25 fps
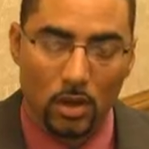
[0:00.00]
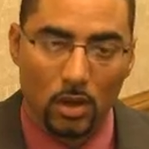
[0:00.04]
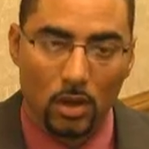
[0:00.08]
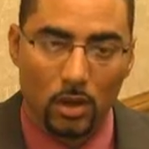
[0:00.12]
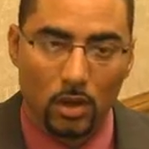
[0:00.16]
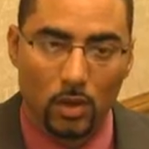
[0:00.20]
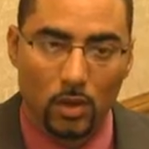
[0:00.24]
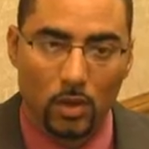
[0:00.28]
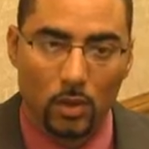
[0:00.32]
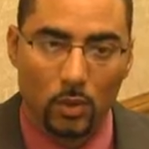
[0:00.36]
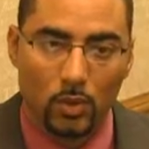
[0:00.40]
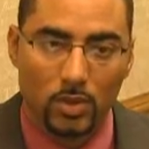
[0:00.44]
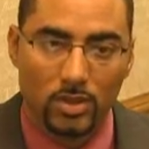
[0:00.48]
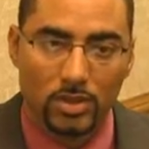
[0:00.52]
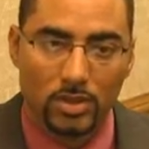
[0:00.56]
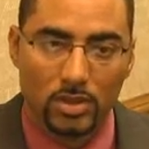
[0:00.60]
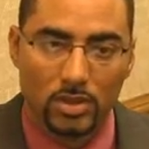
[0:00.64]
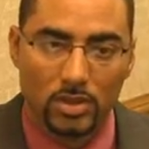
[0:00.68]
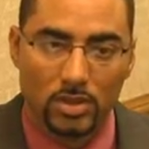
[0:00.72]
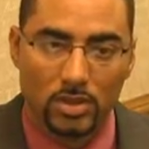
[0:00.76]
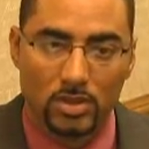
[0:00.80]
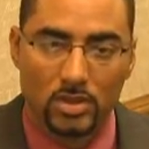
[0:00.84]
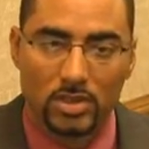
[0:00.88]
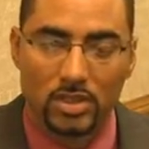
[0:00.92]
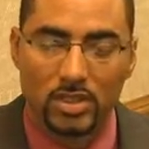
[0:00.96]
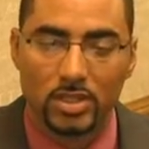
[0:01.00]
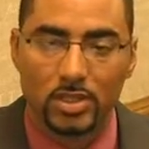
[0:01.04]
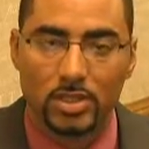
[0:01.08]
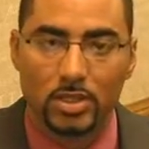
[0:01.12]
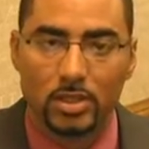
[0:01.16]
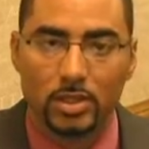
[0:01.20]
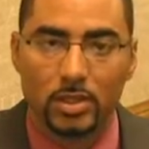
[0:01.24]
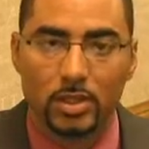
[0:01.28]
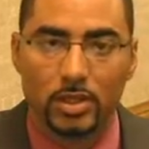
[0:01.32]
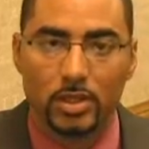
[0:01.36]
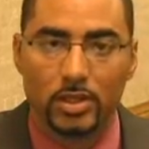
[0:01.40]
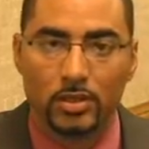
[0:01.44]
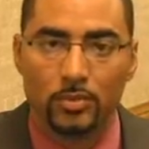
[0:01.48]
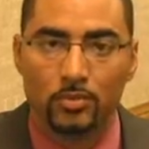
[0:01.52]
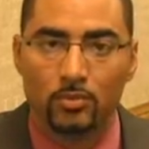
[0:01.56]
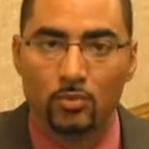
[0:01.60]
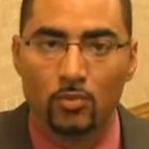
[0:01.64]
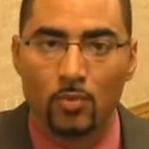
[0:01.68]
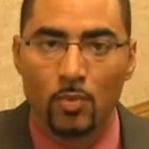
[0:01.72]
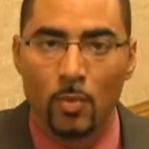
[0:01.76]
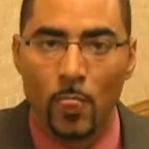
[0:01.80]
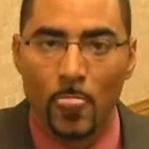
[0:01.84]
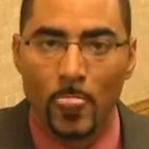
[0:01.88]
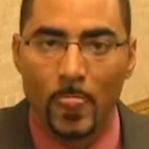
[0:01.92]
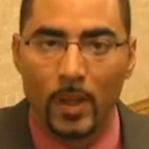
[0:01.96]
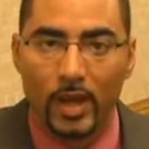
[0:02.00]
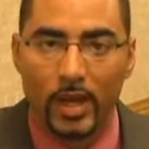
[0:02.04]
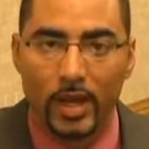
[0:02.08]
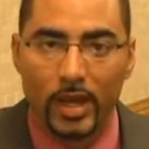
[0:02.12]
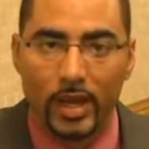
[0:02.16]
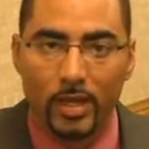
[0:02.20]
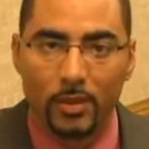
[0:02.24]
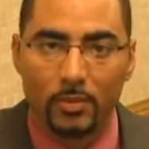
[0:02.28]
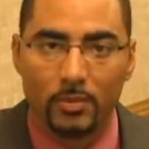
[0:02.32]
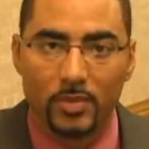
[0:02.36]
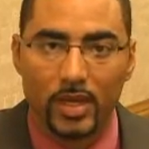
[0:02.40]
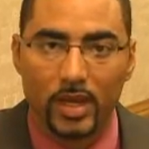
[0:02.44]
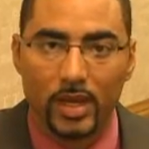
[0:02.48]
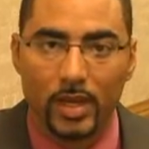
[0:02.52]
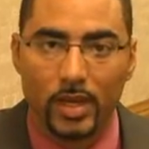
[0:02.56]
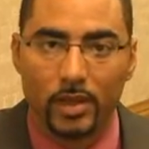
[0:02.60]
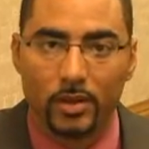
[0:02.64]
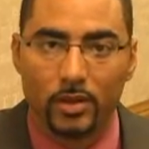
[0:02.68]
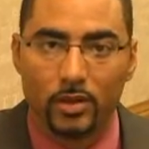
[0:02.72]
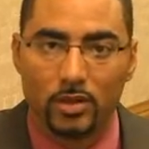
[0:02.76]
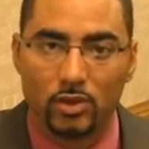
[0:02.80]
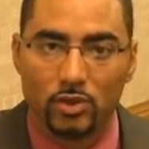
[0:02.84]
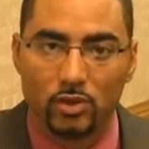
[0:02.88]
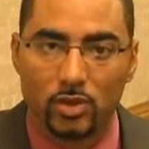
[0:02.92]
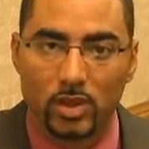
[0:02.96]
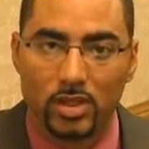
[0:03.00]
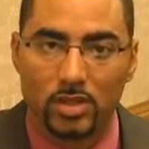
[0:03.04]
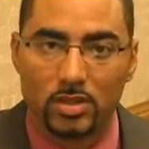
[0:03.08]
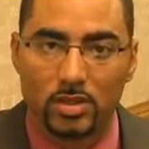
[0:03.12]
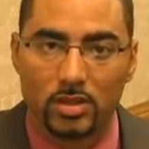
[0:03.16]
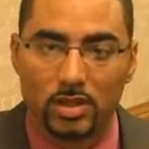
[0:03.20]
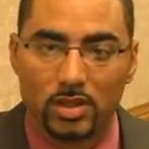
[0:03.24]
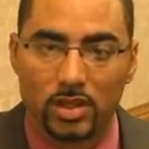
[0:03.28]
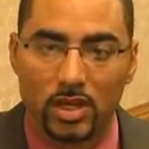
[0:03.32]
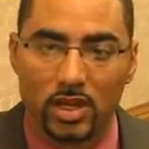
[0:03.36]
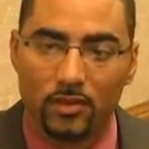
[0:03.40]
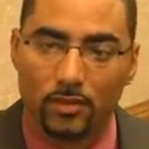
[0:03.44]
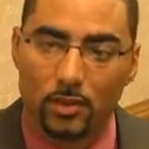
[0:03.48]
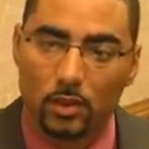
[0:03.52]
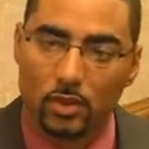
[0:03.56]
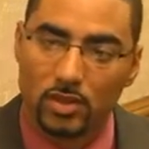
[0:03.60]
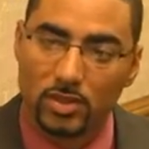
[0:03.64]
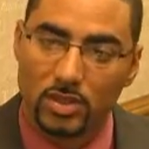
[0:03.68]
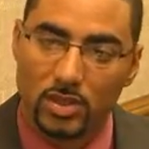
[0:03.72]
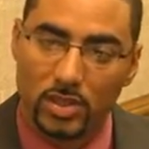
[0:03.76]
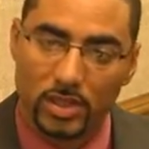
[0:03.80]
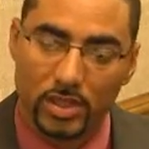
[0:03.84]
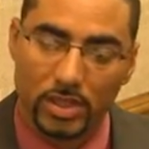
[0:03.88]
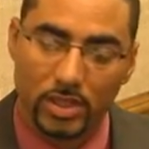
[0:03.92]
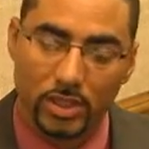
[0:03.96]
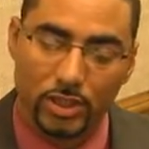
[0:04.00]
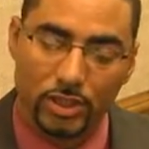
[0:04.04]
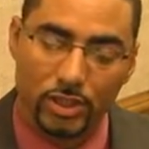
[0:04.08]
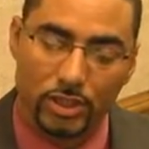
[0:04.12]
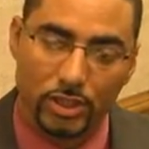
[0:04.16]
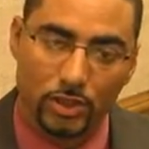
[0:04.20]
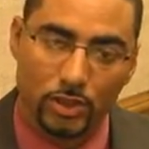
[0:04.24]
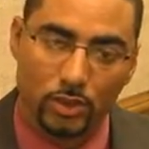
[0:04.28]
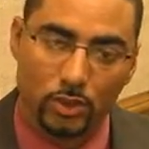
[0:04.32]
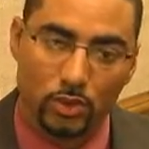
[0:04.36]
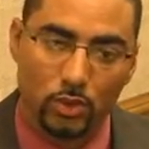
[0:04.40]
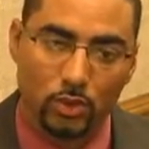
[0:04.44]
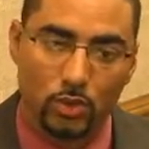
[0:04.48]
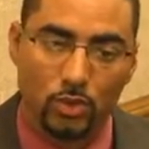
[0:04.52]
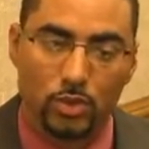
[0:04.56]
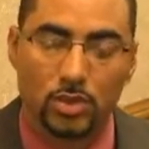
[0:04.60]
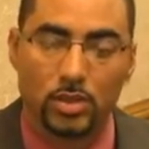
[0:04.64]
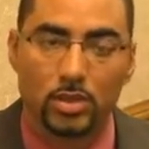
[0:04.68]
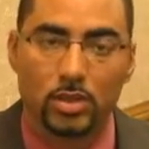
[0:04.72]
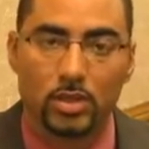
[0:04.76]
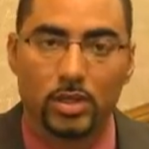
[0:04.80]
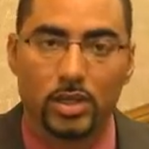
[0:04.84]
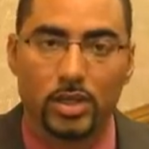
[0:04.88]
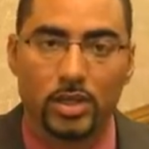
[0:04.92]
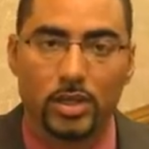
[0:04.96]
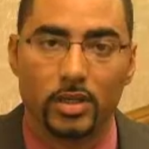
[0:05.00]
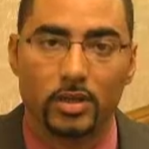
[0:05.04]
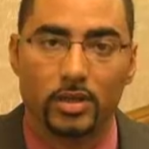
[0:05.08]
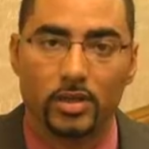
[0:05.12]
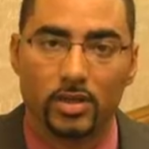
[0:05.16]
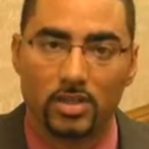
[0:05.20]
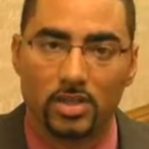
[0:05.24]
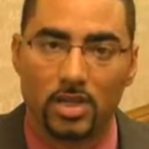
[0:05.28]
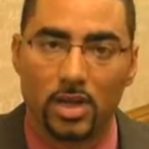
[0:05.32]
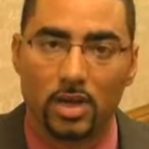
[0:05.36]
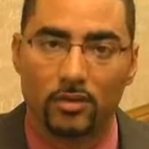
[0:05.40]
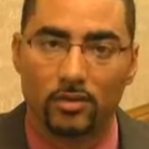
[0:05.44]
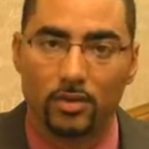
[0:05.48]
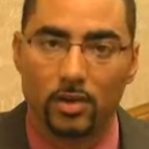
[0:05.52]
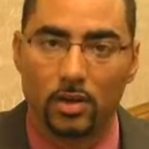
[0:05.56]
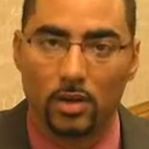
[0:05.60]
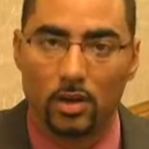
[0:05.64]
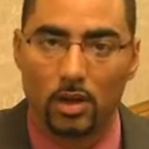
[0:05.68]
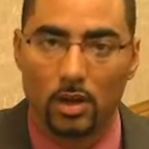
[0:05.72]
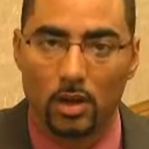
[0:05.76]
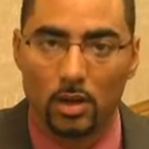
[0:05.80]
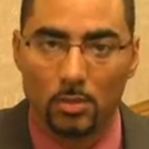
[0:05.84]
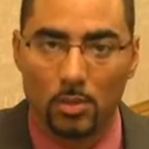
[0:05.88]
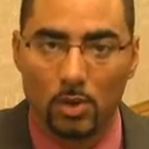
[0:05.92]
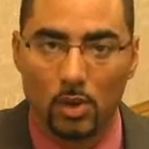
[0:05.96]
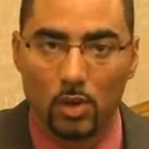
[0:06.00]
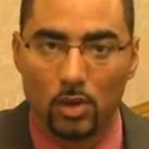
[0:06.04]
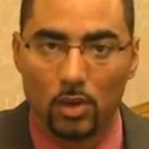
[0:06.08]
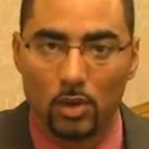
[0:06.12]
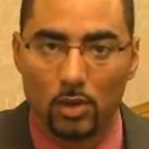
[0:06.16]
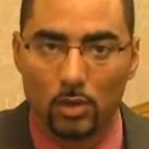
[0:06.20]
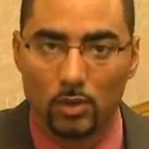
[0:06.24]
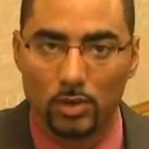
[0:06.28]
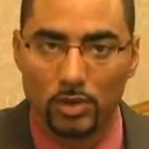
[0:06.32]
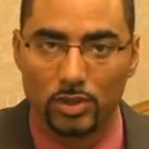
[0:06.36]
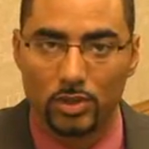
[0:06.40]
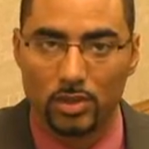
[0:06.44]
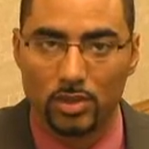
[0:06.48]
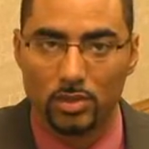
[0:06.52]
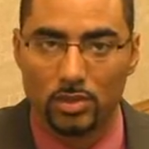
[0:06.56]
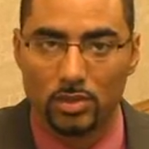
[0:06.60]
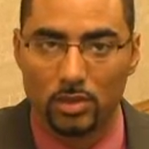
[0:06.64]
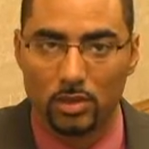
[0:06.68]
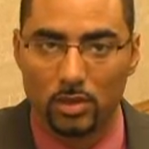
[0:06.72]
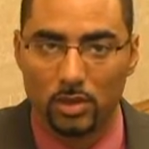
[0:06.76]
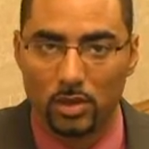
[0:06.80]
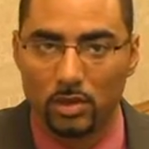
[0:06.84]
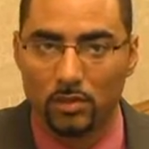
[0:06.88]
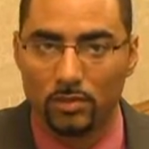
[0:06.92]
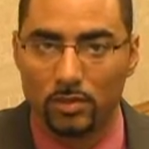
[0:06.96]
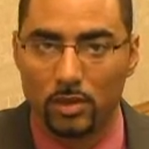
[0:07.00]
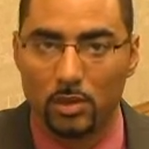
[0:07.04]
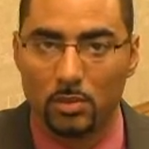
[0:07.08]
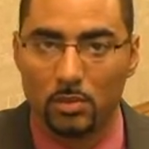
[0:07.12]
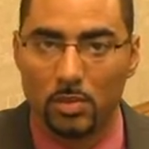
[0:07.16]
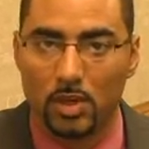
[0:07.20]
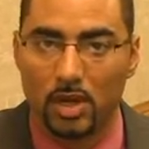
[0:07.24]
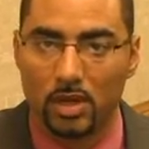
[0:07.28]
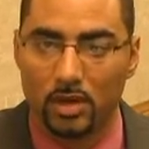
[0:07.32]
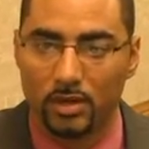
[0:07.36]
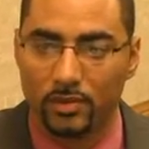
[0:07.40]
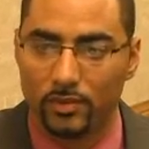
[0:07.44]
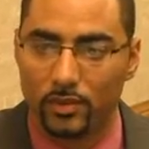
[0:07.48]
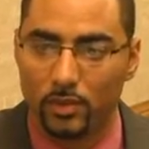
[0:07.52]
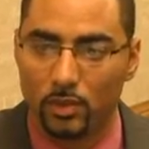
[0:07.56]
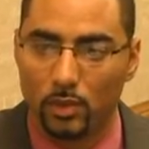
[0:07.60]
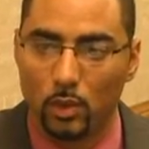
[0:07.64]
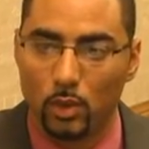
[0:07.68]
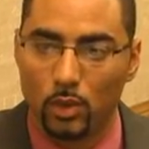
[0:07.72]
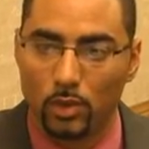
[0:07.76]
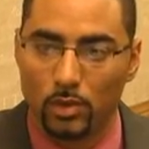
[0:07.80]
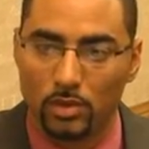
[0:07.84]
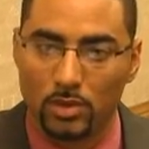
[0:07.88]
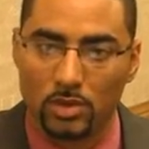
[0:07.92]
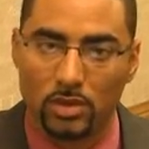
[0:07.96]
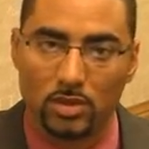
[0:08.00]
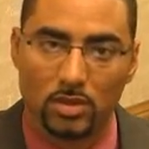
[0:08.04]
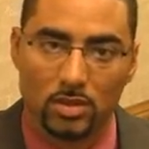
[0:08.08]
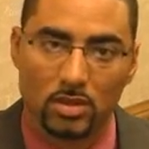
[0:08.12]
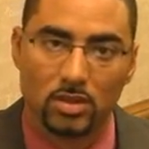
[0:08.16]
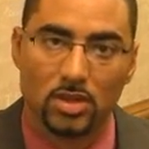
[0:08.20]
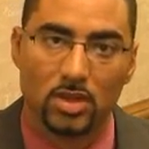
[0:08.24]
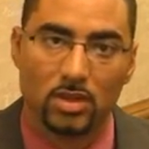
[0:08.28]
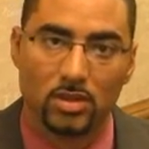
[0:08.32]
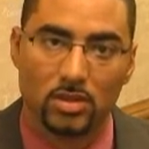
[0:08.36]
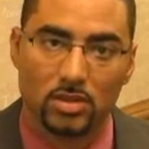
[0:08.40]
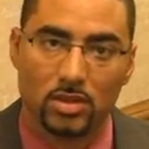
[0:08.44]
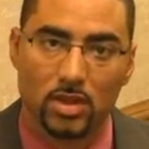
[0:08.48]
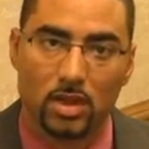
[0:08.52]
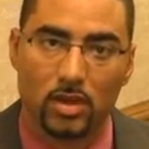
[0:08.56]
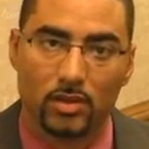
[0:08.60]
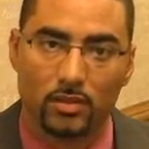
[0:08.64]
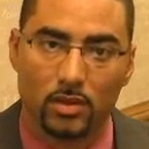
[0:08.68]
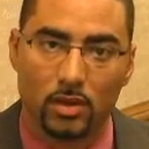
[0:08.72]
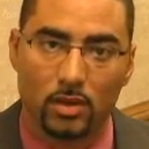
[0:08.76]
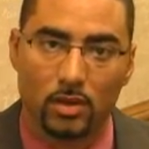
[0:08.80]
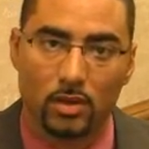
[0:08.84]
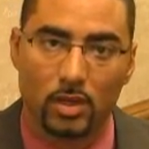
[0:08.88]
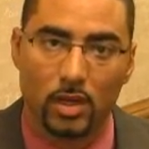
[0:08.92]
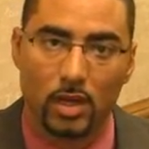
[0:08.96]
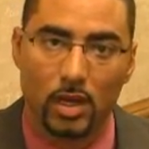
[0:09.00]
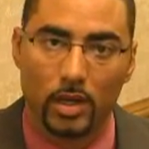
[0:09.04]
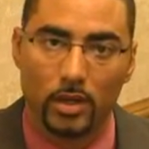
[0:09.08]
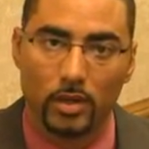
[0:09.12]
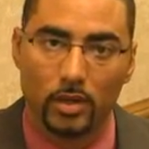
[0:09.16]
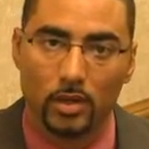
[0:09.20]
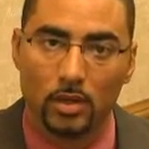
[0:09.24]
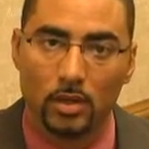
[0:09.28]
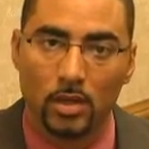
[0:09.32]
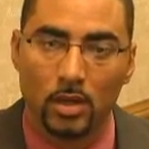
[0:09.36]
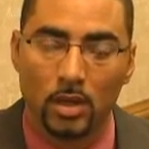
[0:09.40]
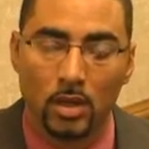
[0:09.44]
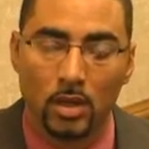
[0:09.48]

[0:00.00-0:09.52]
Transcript: which is essentially aimed at addressing diversity issues in the South Carolina Bar, which is the governing body for lawyers in the state of South Carolina.